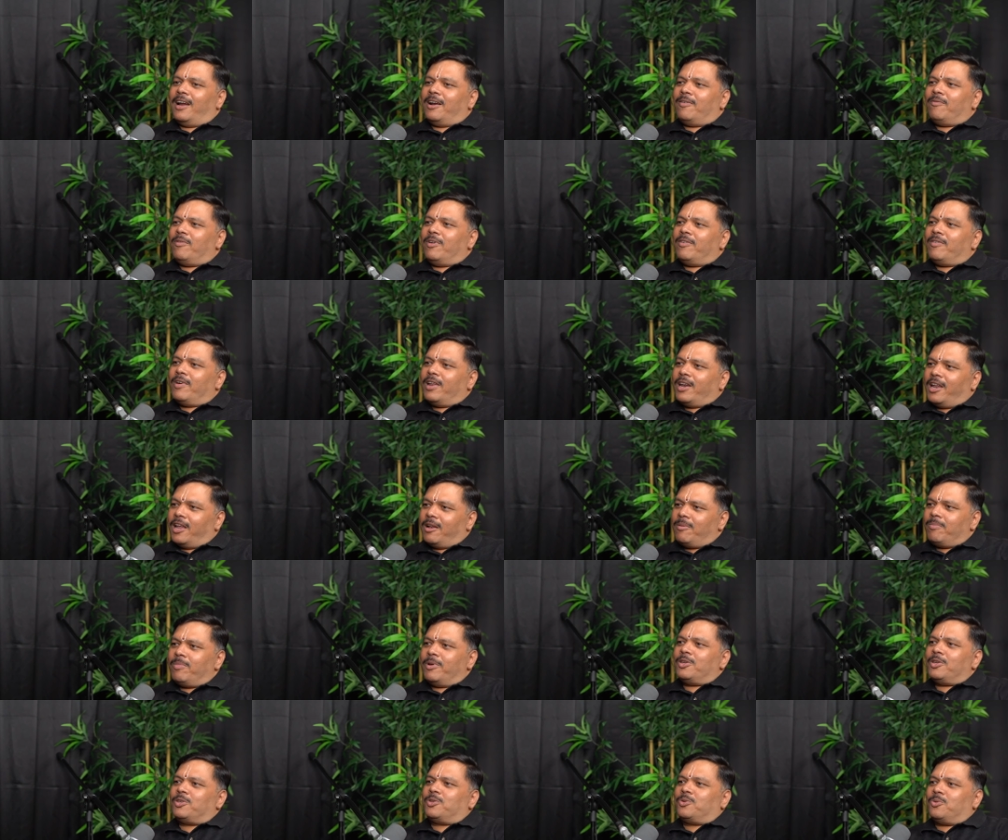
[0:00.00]
we were
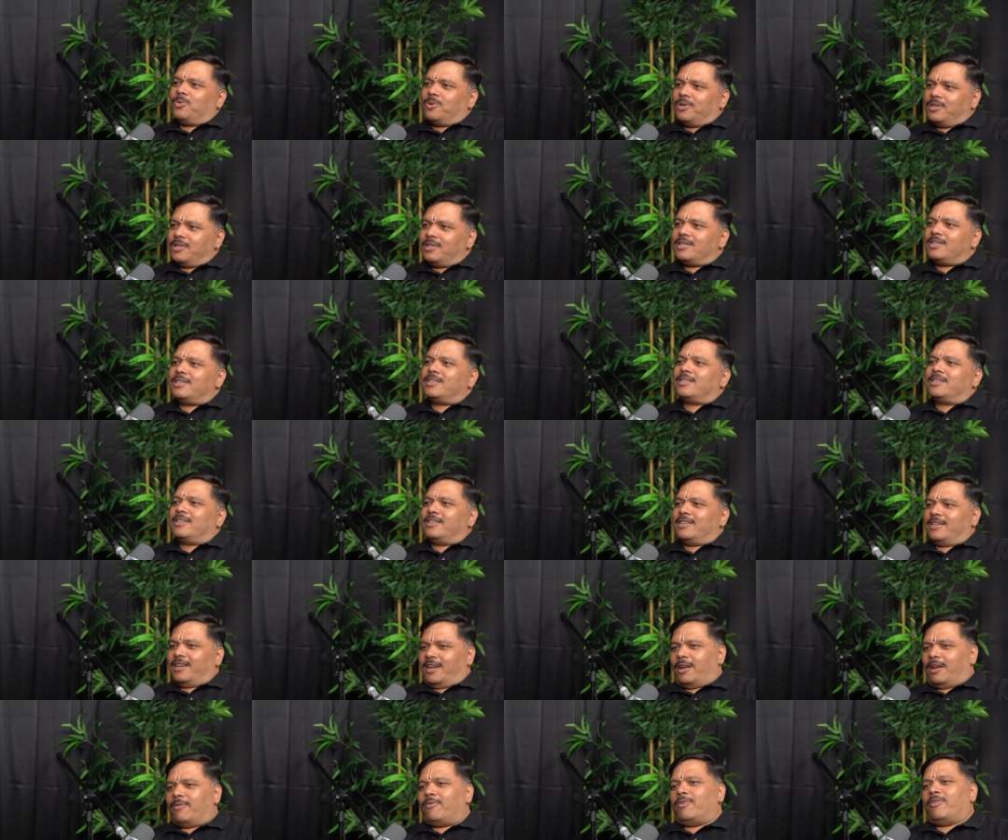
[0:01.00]
helping students
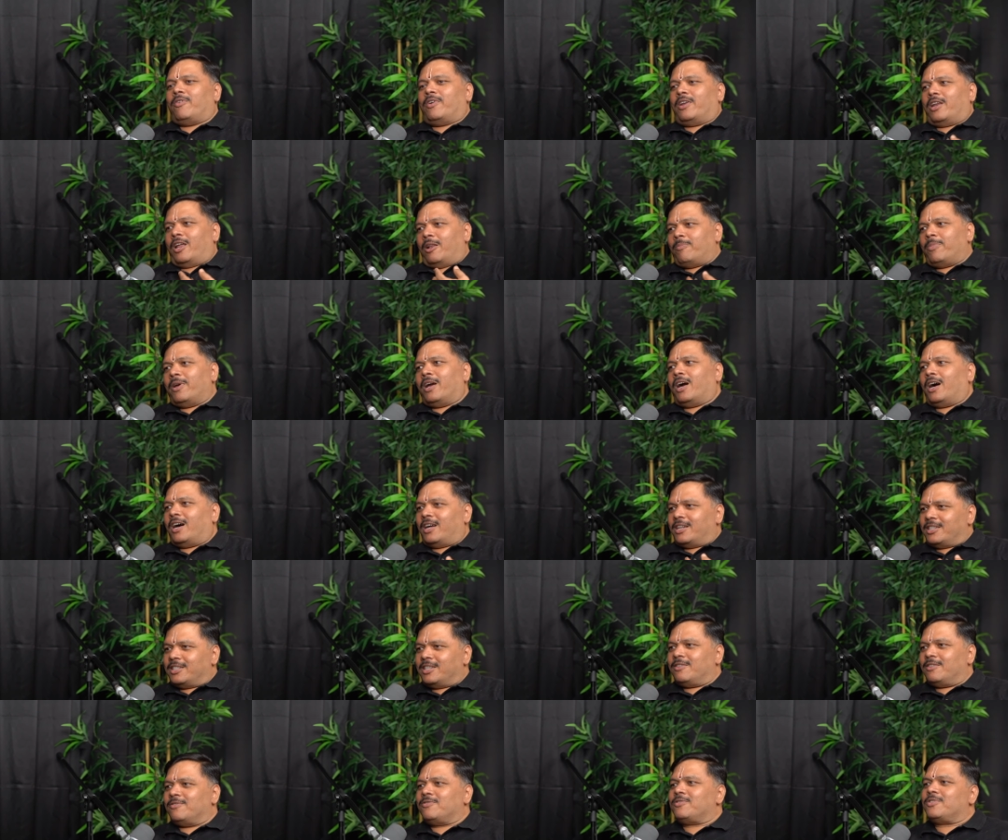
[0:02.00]
and we were helping
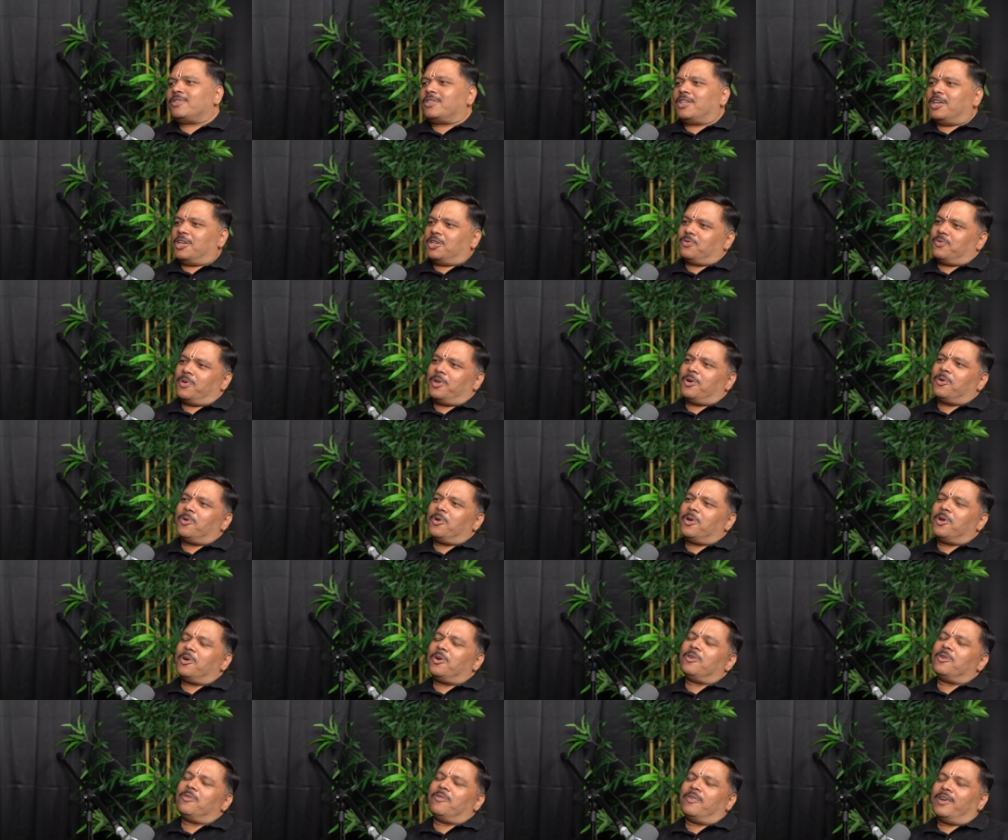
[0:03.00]
ourselves. Things were going
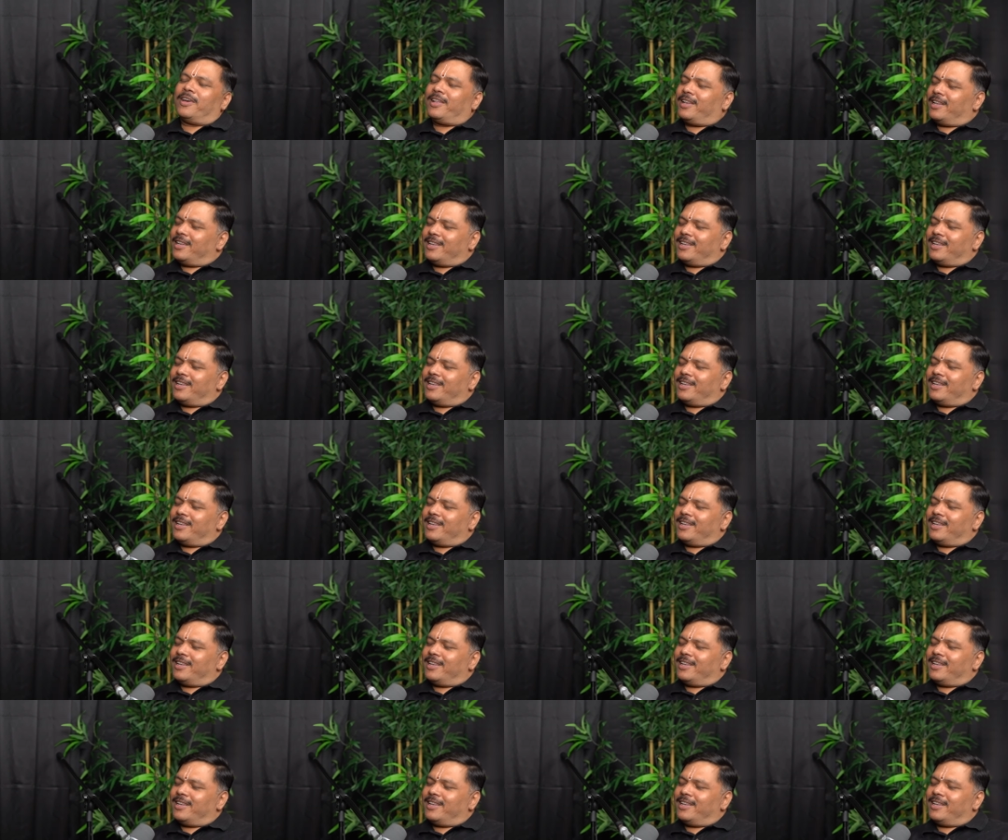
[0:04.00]
on well.